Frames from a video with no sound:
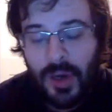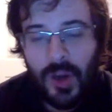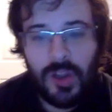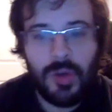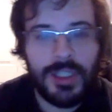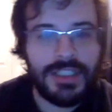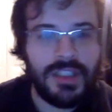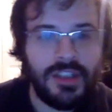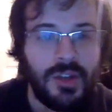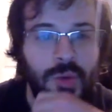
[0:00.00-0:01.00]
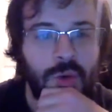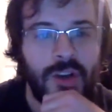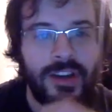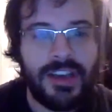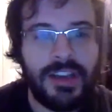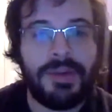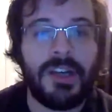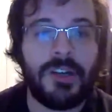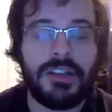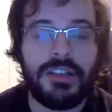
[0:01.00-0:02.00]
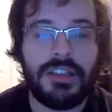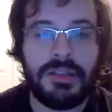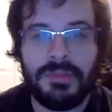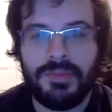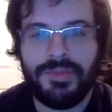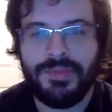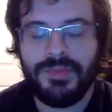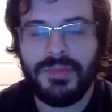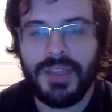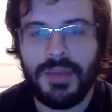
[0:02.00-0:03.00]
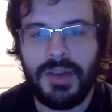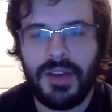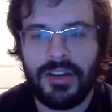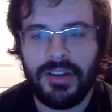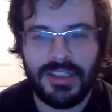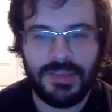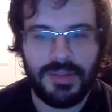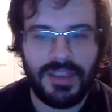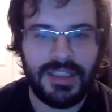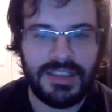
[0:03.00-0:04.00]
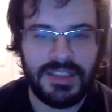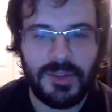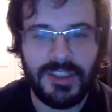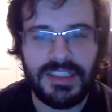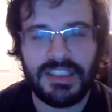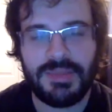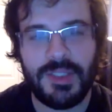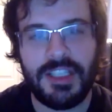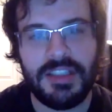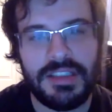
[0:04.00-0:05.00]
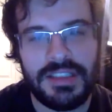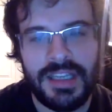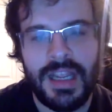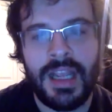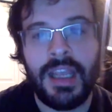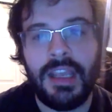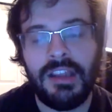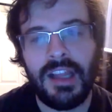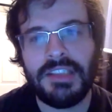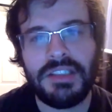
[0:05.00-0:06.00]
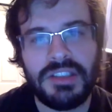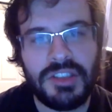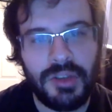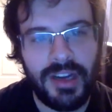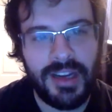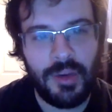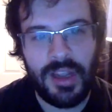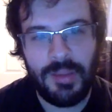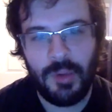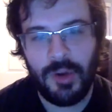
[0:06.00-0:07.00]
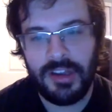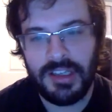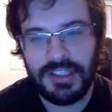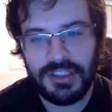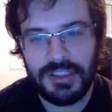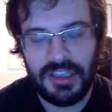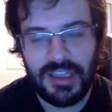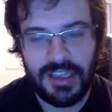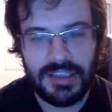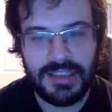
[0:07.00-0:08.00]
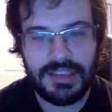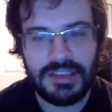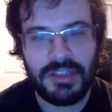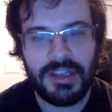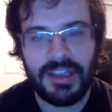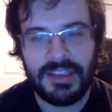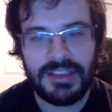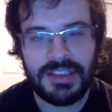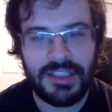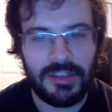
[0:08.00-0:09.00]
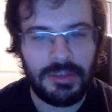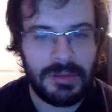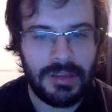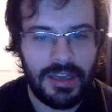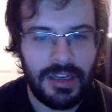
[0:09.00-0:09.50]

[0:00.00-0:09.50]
always a little worried about Curtis Blaydes, and the reason is because he likes to strike way more than he should, and his striking is terrible.